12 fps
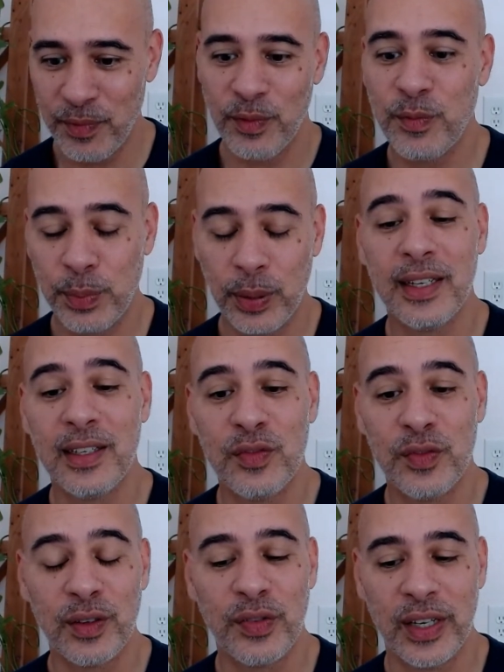Please
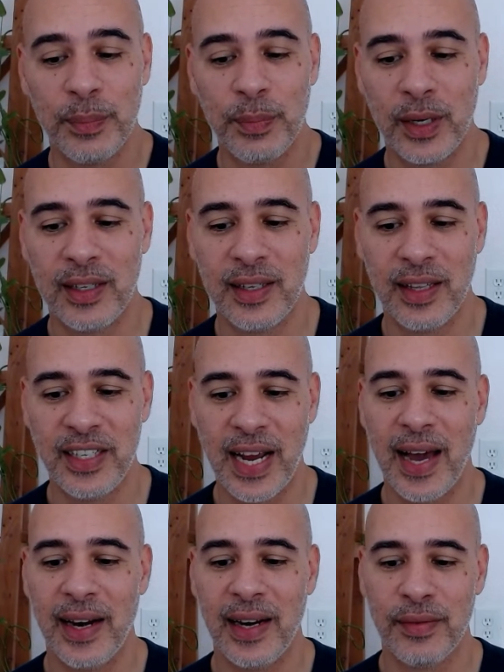feel free to put into the
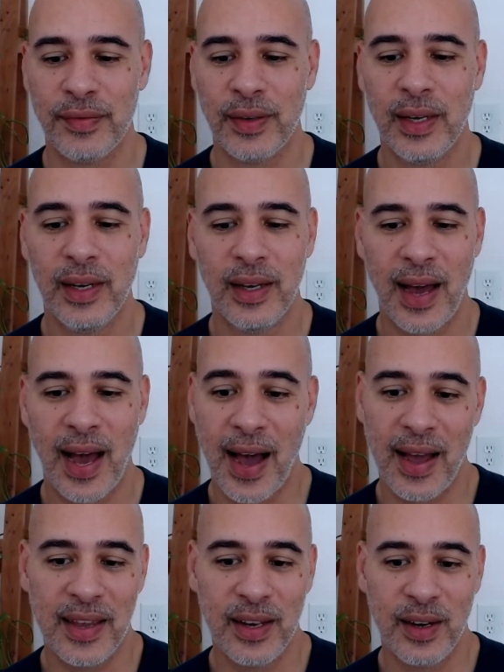chat if
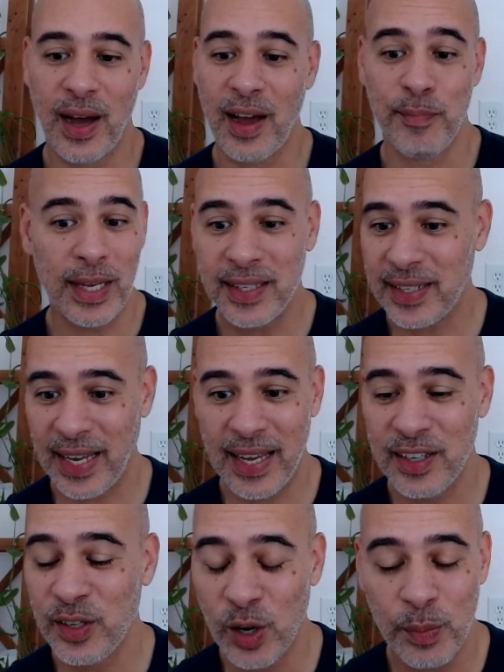I've missed
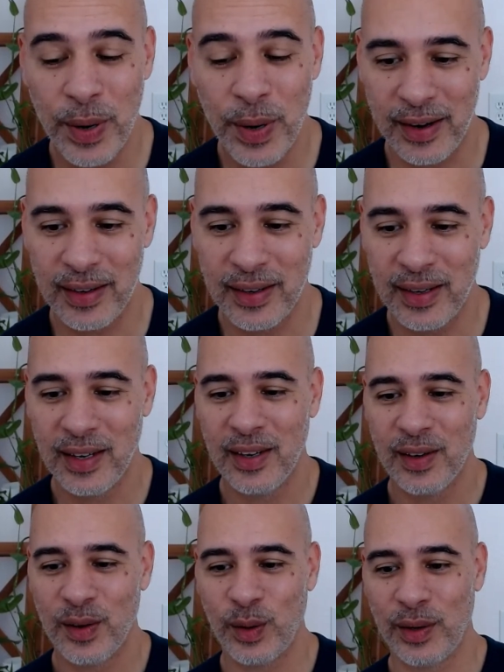your pattern,
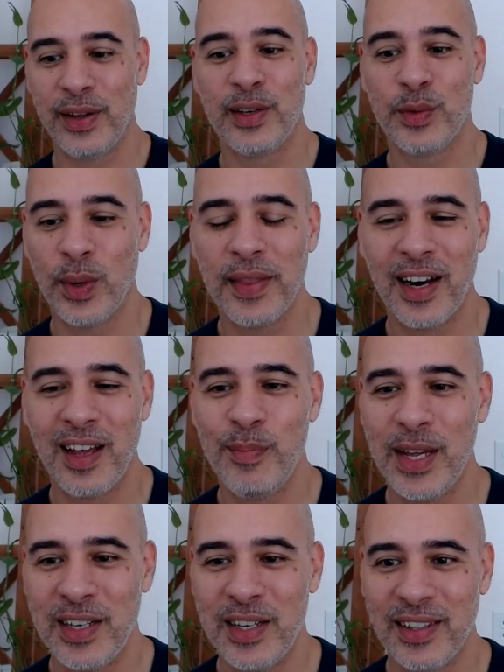or if there's one that I've
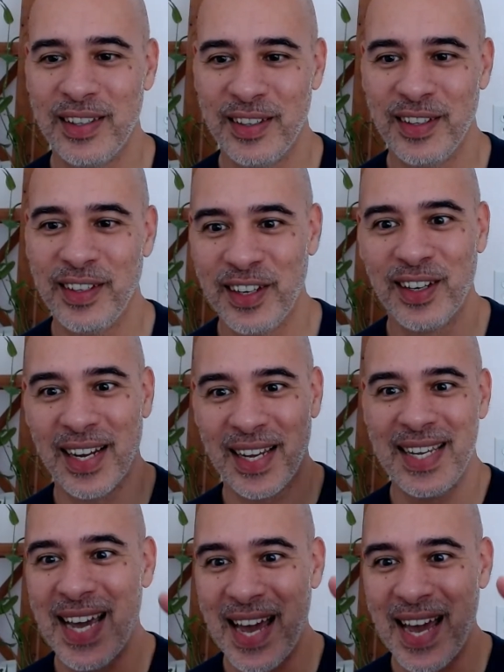mentioned and you're like, yeah,